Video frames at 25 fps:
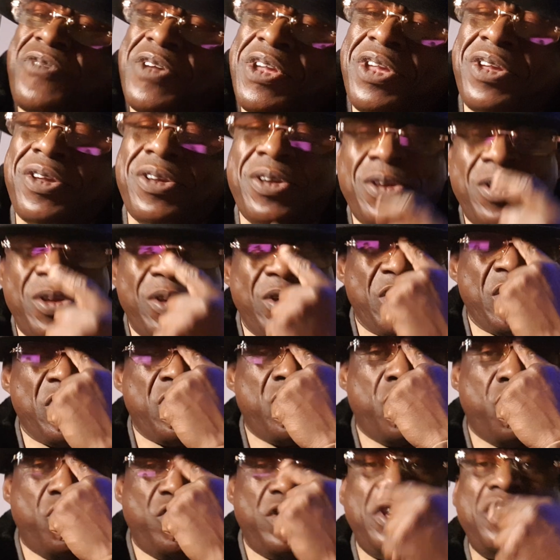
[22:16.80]
think
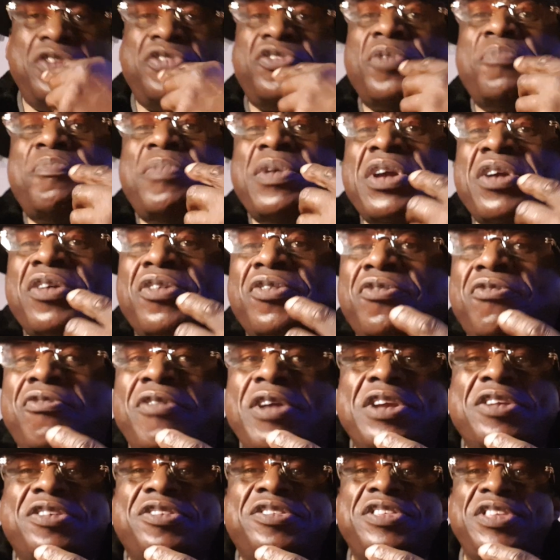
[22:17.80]
you need to be
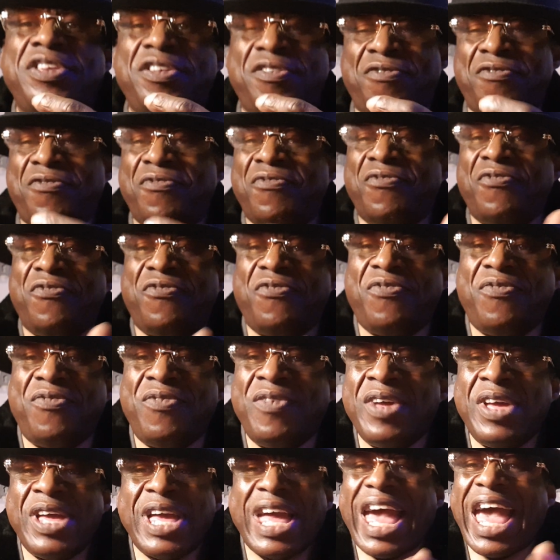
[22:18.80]
aggressive and
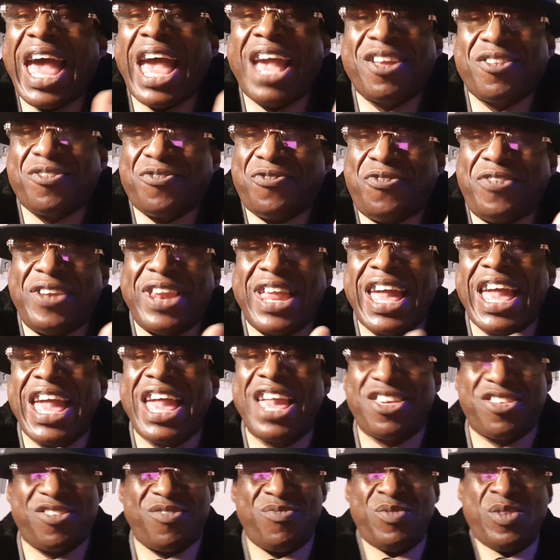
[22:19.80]
act
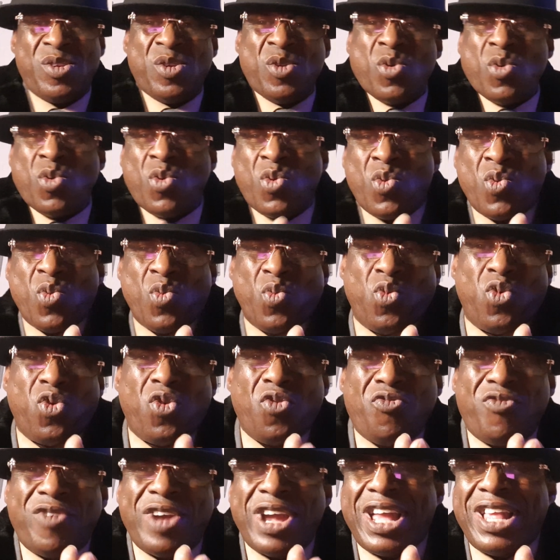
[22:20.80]
flash and
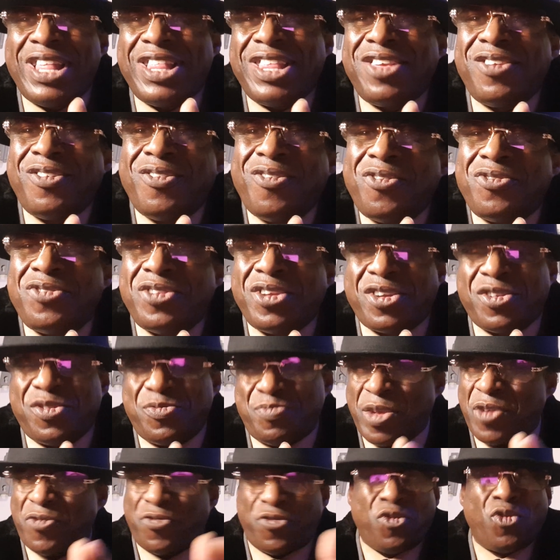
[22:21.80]
walk around the
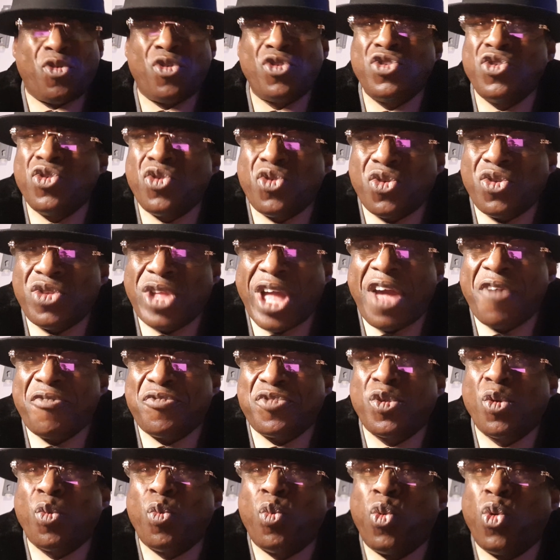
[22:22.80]
before you can have
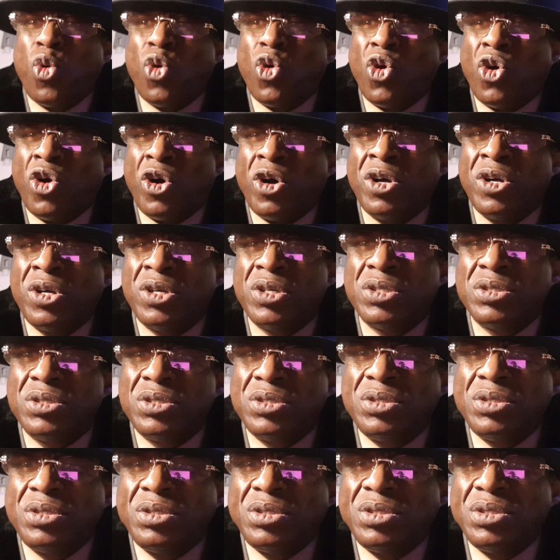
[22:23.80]
the war?
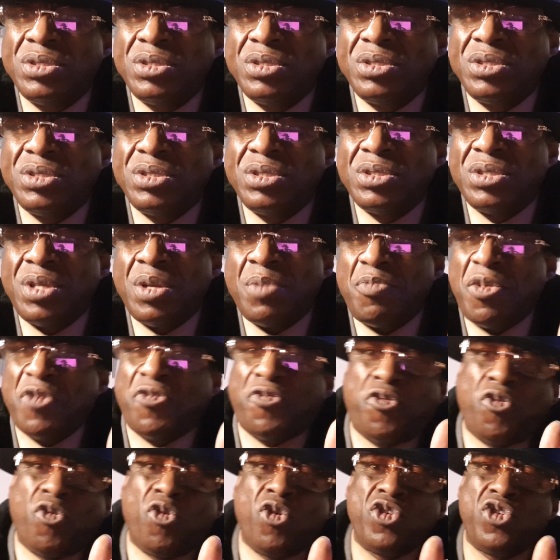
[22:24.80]

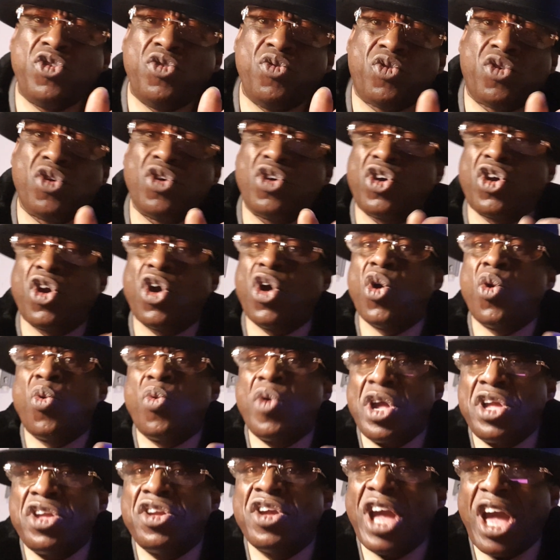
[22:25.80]
Before you can go
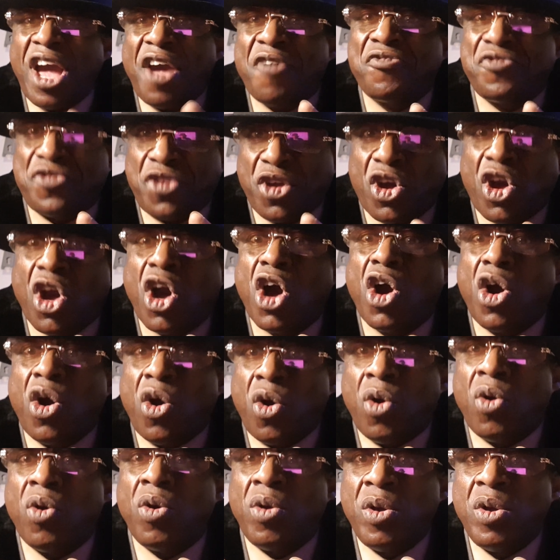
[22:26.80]
where you have to go,
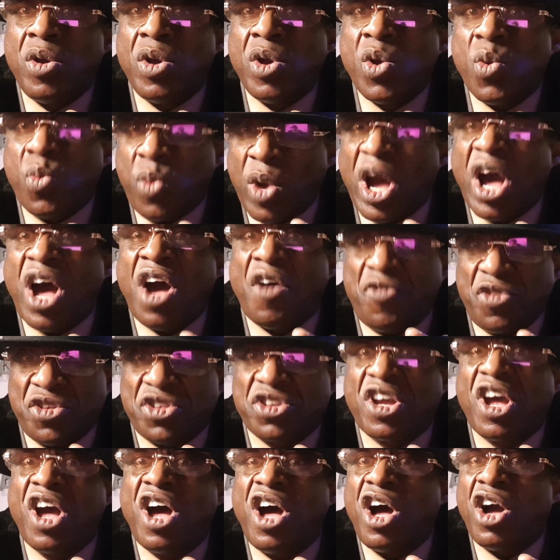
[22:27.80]
where others
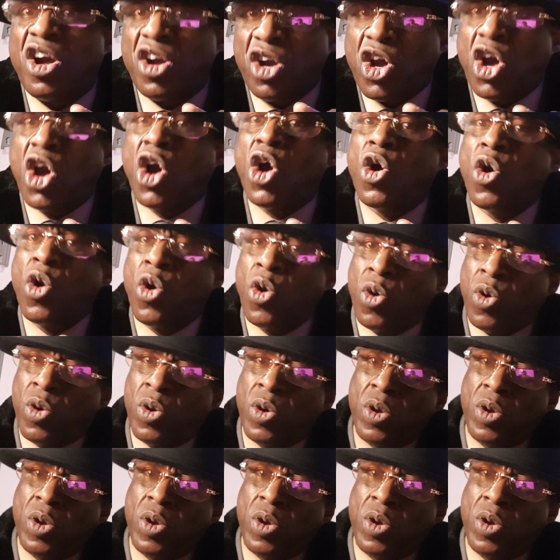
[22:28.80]
can't go.